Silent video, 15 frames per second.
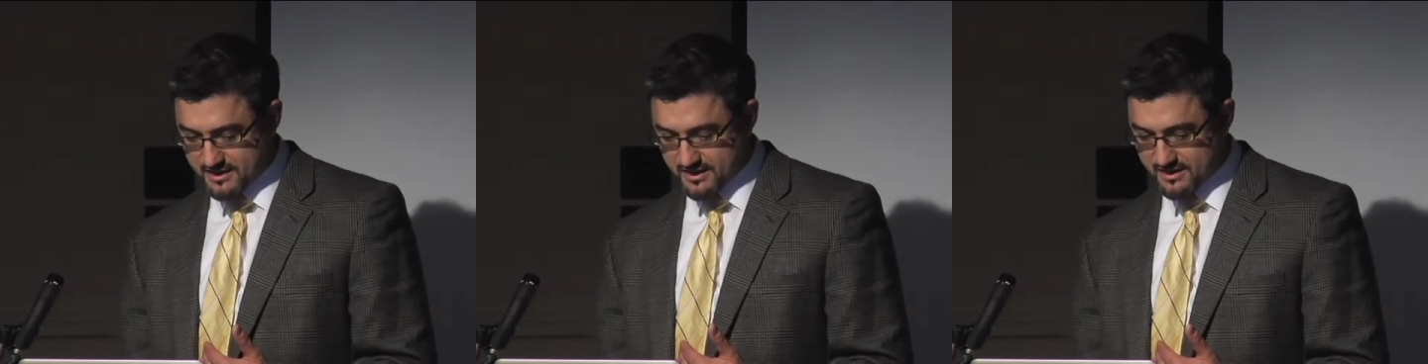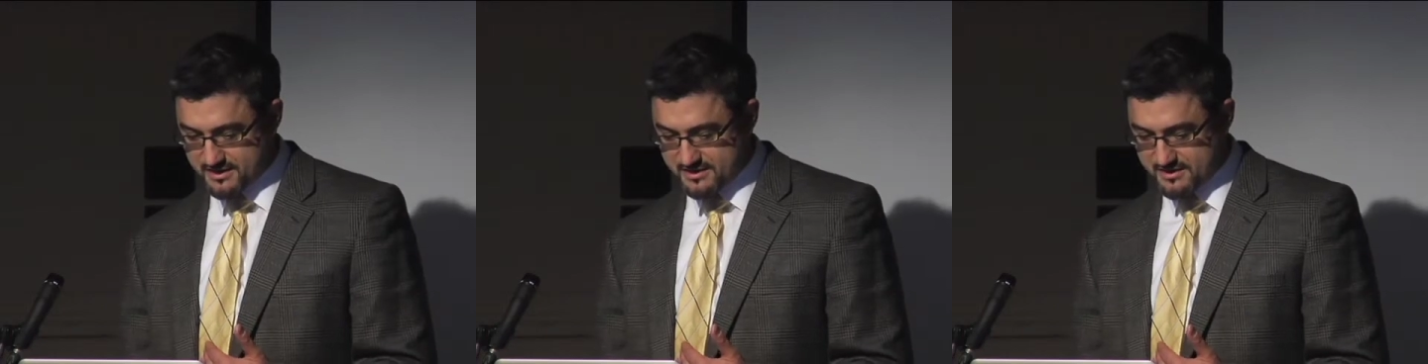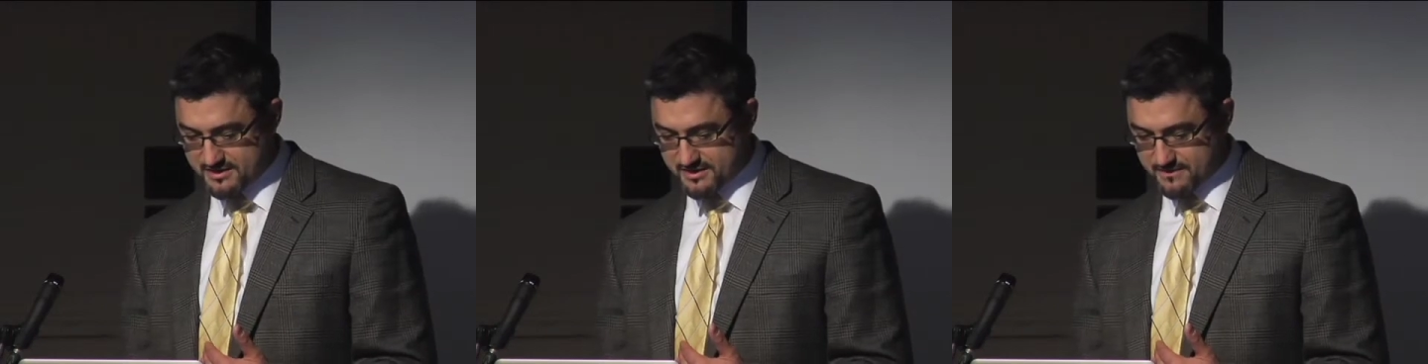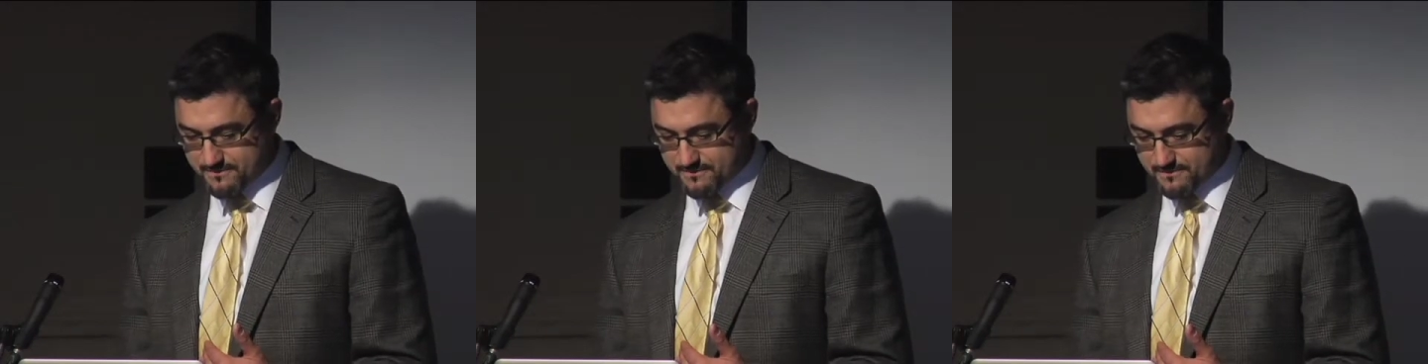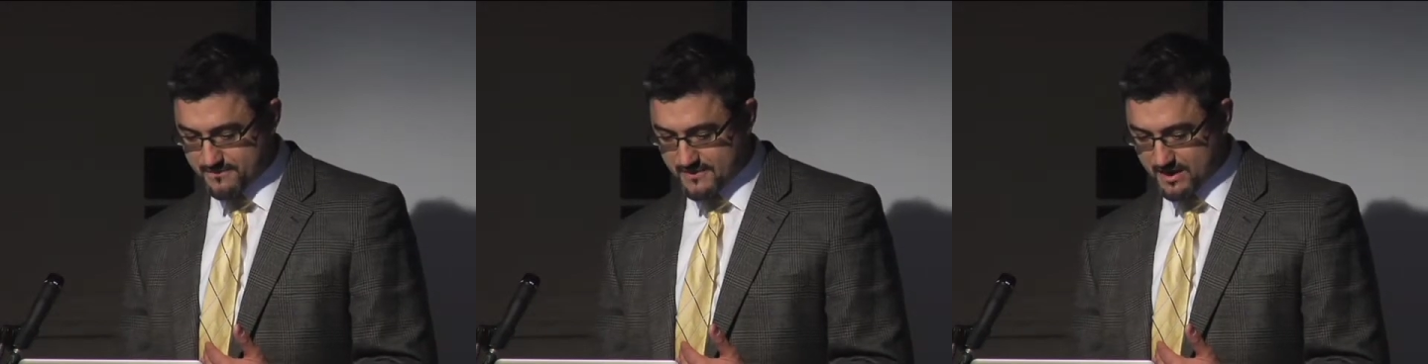is
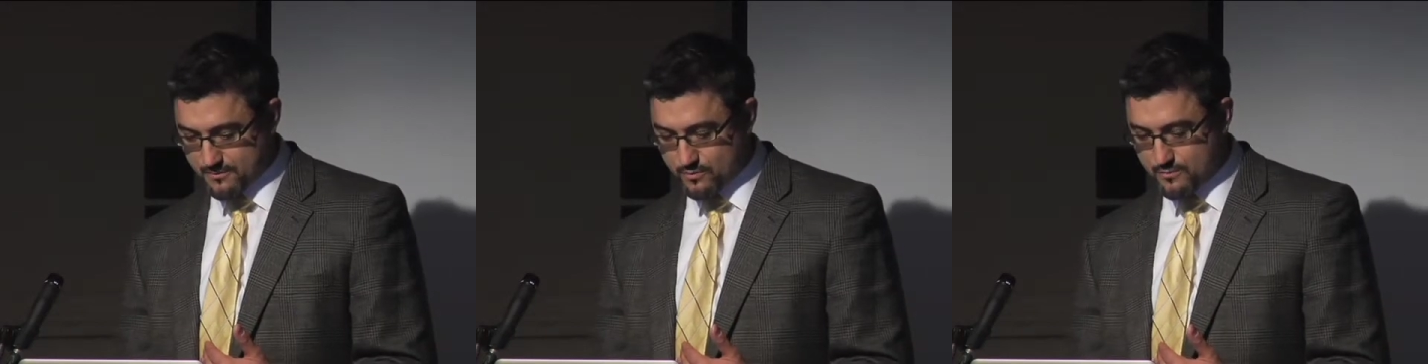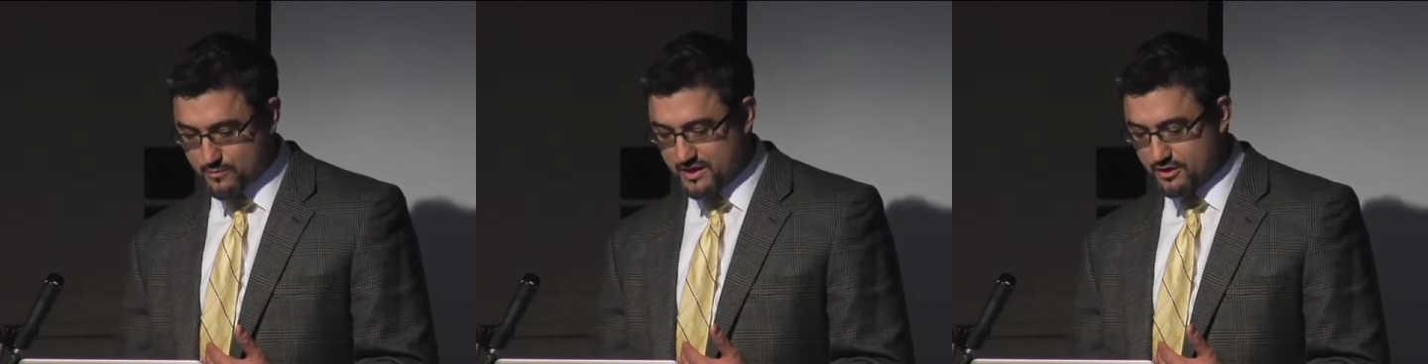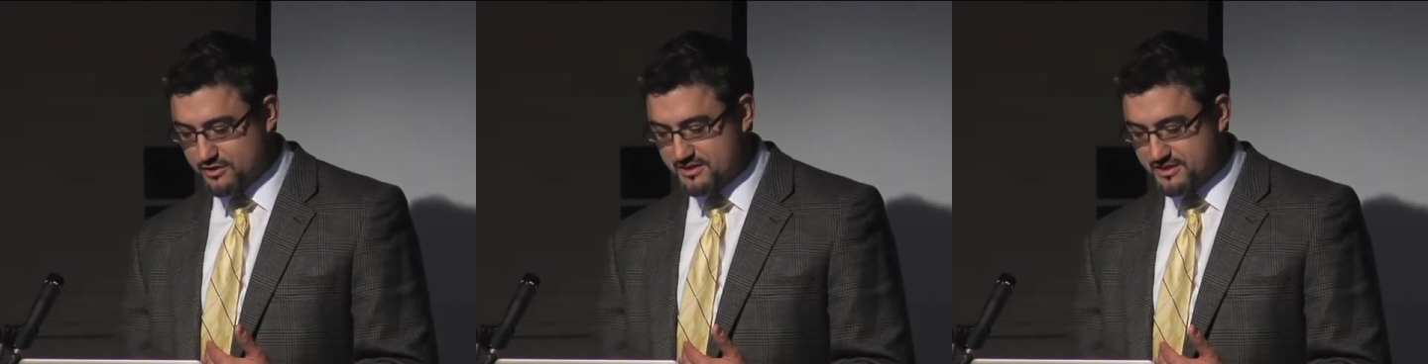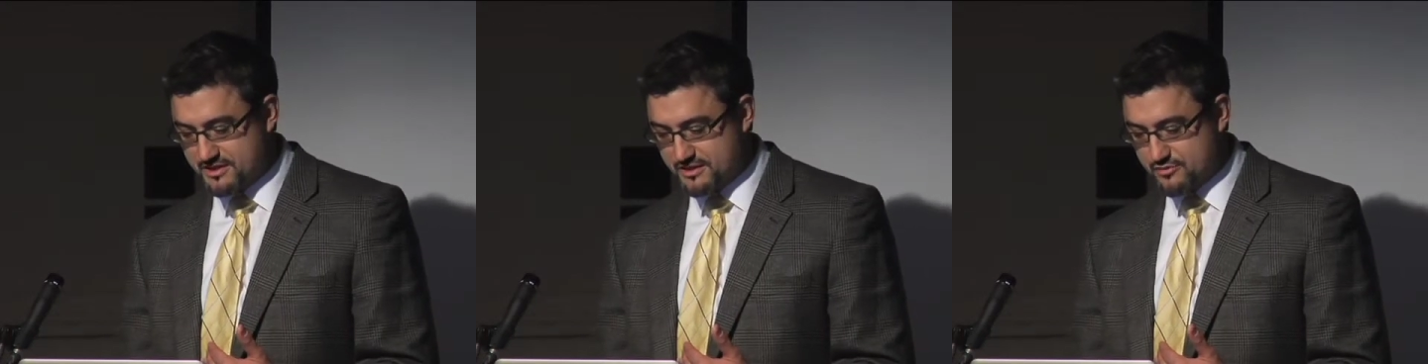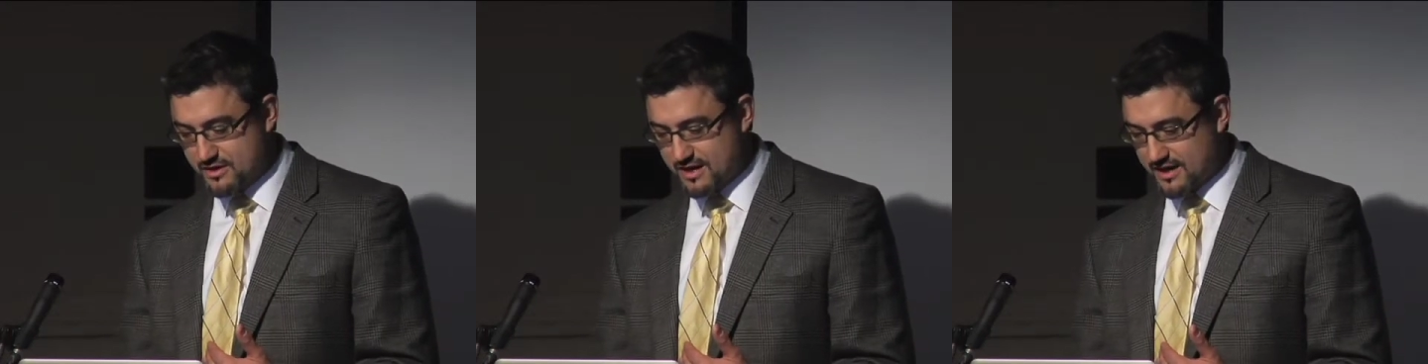when we looked at the
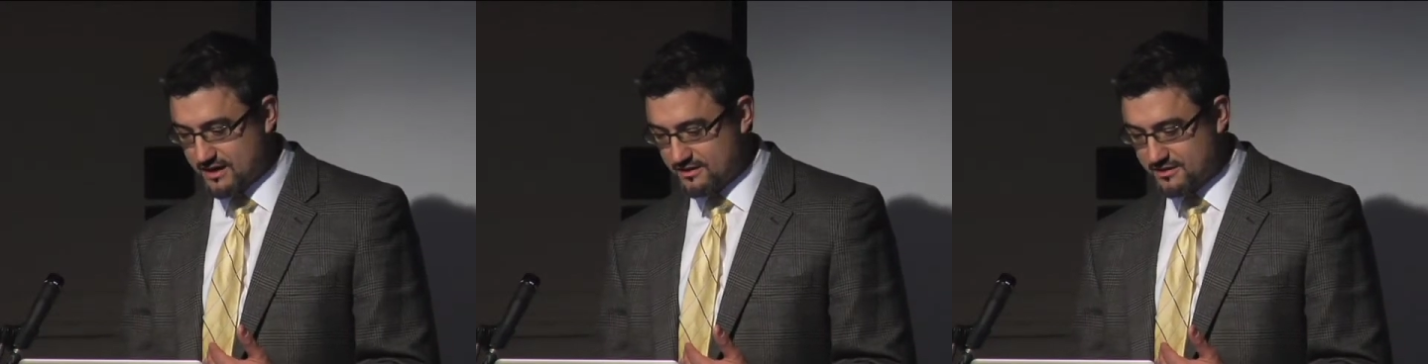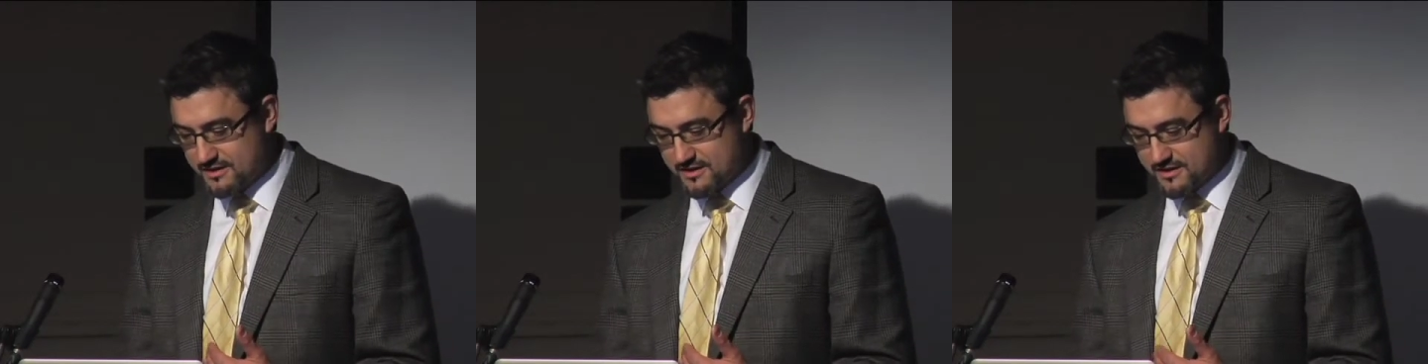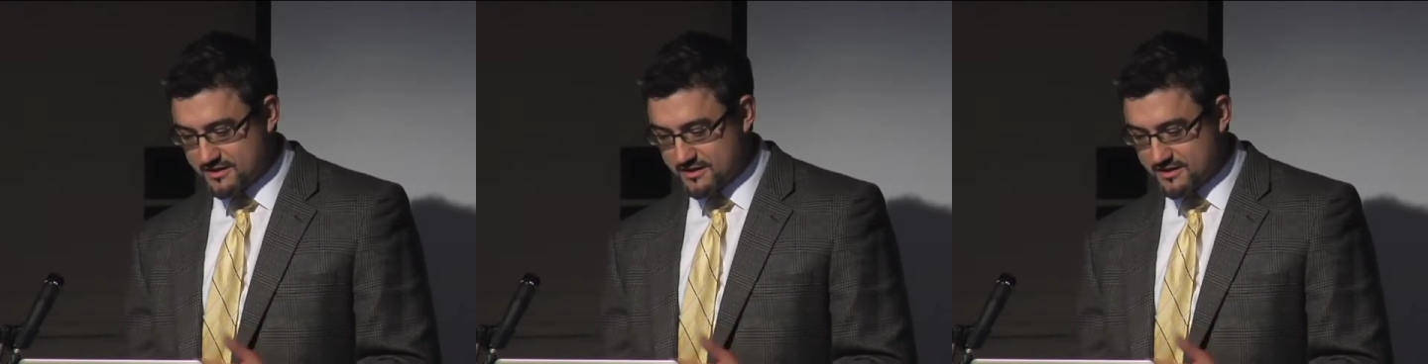trial,